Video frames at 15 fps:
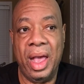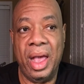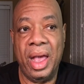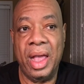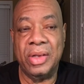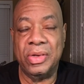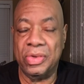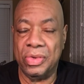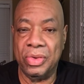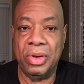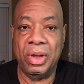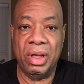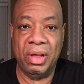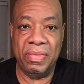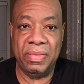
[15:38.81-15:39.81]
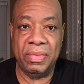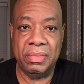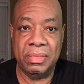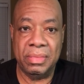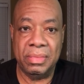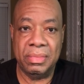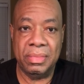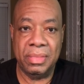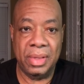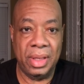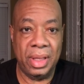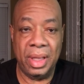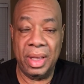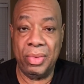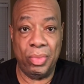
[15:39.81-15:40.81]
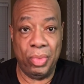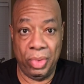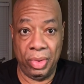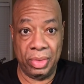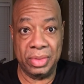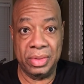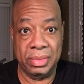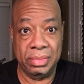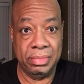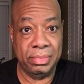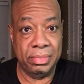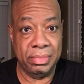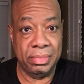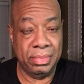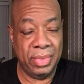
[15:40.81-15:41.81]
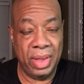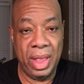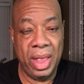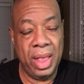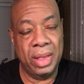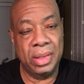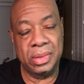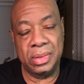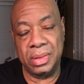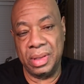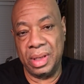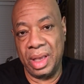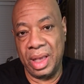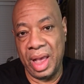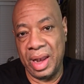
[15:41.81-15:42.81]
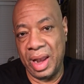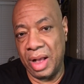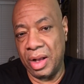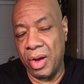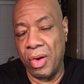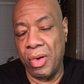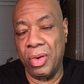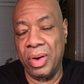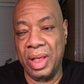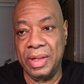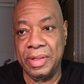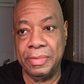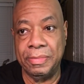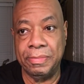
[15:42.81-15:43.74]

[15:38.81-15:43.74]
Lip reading: and sure enough, it works. And I call it